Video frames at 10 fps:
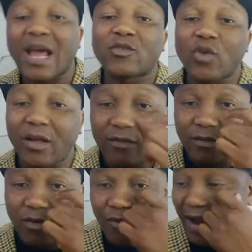Yeah, 12.
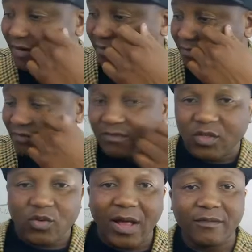Correct.
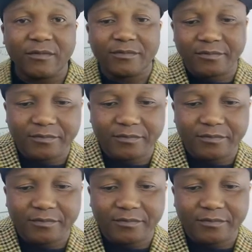12.